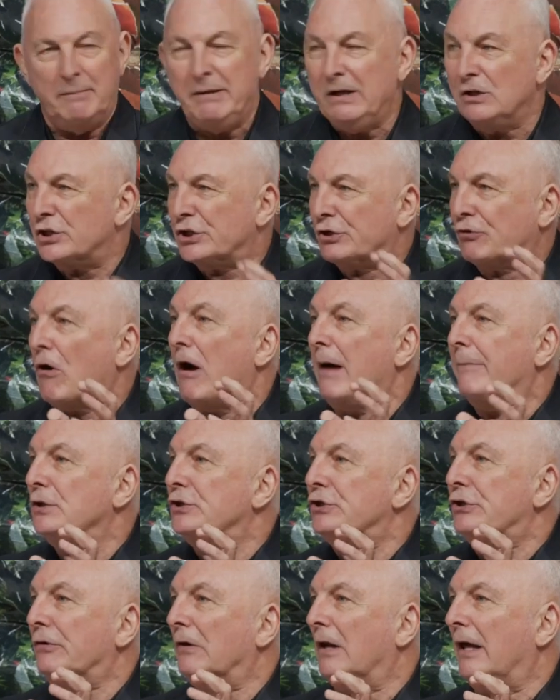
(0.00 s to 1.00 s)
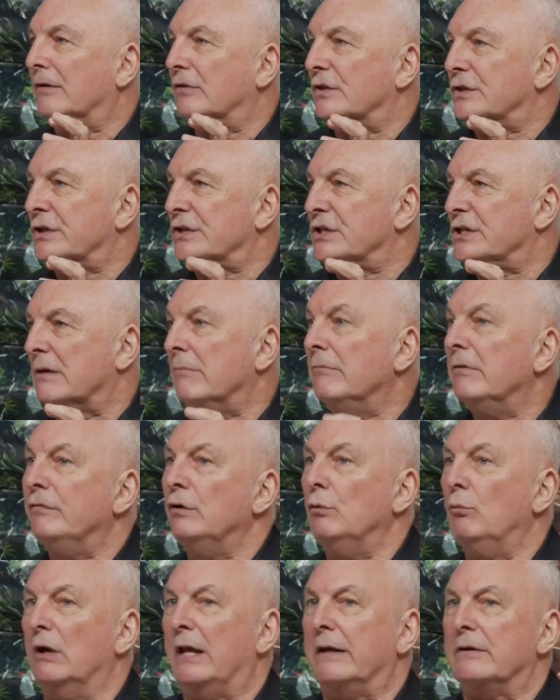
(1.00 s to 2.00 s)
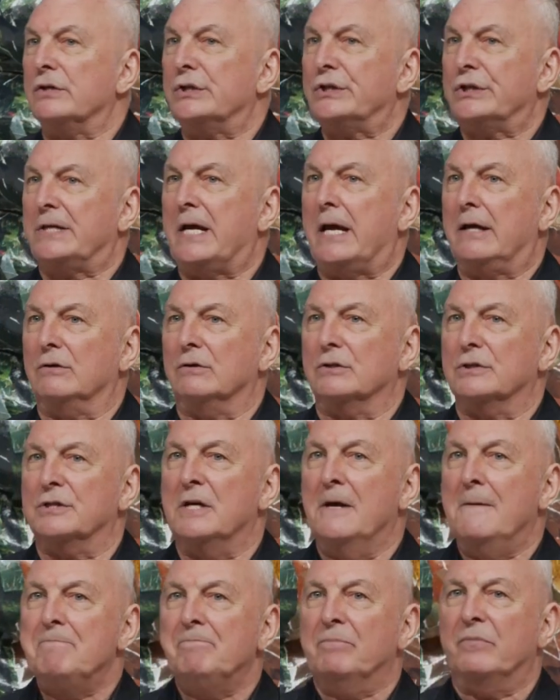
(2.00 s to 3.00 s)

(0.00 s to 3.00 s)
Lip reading: Let me describe it to you like this, and some of you will understand this.